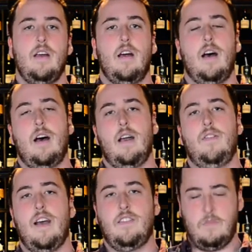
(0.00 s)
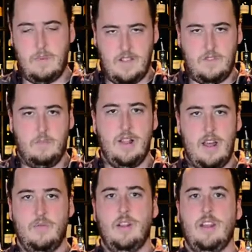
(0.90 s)
and that spice
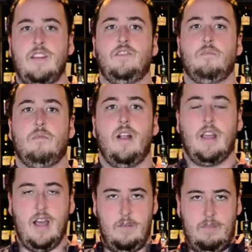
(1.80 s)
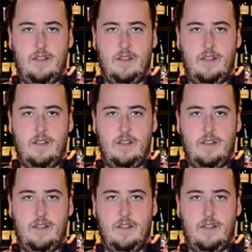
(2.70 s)
blend really needs to break up.